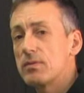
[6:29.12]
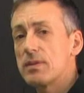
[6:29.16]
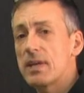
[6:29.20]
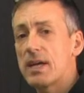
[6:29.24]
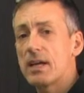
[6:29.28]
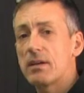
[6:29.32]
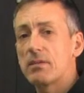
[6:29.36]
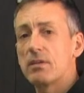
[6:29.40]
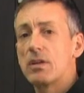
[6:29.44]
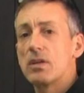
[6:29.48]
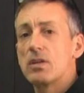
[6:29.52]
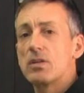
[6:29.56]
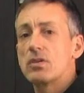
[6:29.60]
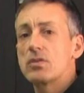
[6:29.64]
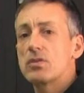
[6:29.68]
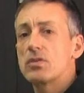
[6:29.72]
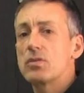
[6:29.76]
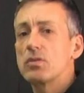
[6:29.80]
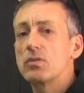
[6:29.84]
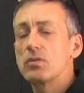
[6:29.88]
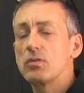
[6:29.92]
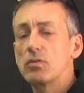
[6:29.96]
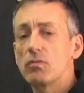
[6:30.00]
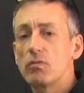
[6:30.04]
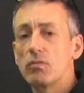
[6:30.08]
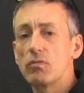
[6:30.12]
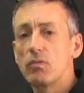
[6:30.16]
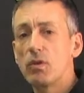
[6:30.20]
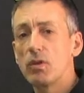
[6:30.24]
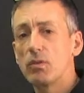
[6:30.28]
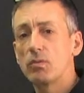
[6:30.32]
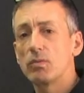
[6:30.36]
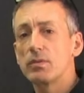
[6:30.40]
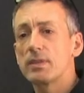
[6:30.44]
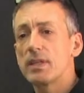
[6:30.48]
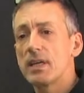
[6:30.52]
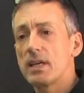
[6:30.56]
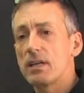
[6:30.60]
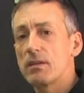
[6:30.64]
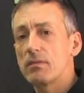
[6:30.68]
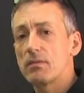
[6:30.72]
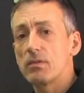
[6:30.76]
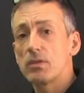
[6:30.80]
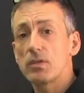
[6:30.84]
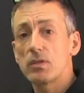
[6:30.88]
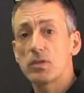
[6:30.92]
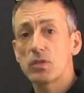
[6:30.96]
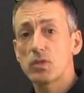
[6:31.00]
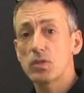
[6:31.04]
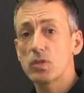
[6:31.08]
you now to roll
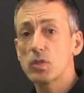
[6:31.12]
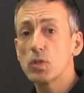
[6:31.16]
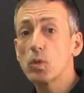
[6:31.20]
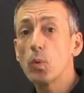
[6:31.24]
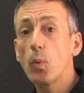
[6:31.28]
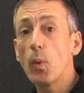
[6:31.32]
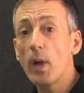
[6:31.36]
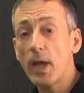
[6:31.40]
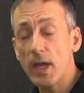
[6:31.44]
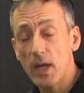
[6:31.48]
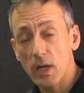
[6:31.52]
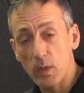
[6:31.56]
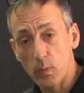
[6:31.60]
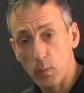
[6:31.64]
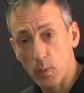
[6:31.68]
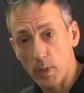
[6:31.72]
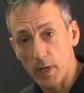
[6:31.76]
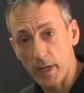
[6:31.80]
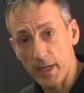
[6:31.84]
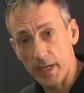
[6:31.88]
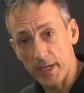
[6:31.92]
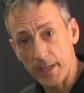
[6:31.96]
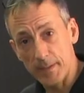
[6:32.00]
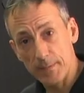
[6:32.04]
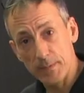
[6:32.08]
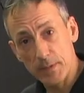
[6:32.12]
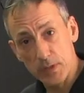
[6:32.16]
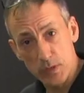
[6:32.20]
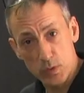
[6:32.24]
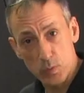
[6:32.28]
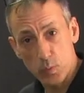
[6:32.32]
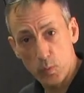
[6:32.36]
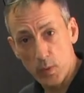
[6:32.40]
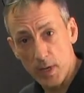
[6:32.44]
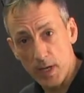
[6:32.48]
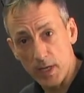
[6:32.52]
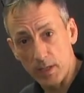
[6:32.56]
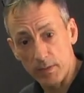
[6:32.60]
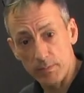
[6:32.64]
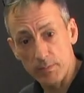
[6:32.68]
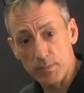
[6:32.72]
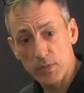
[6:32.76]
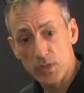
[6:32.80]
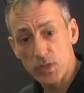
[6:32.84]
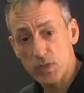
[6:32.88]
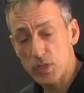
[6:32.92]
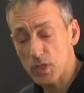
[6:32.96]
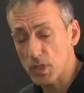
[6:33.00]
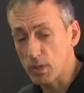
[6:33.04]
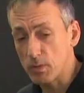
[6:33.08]
down square wire as well.
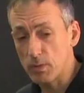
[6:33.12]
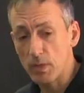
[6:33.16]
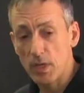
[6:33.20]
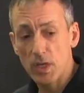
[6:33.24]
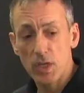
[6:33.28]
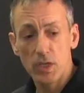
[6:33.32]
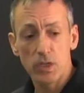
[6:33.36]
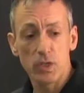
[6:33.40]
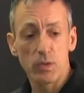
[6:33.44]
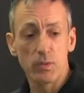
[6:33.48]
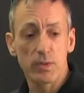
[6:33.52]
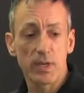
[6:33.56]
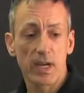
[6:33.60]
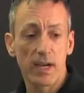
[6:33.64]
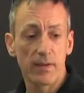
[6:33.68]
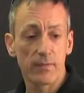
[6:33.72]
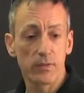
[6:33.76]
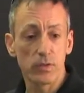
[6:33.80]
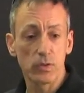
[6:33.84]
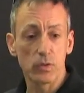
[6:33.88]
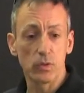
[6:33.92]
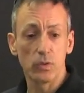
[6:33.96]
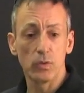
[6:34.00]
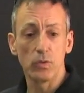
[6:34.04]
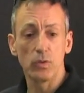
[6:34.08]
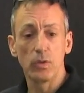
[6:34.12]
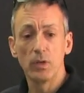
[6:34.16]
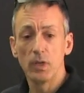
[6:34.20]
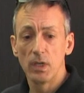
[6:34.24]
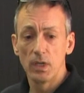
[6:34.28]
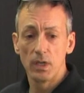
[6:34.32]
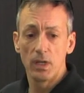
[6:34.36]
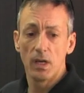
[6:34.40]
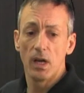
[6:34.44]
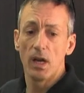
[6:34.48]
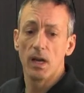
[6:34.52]
So you'd have your